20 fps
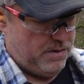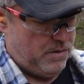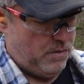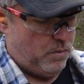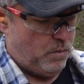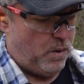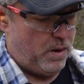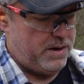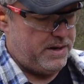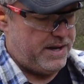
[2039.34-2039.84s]

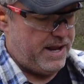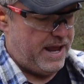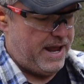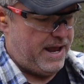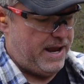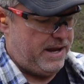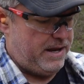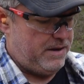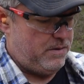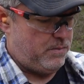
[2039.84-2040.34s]
one
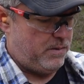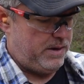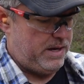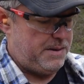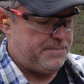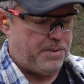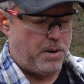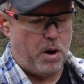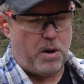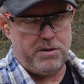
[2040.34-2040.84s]
day when he
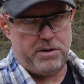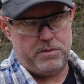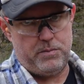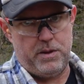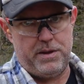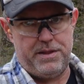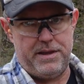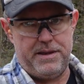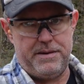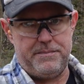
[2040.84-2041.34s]
parted
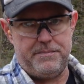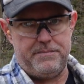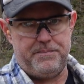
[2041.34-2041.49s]
with it,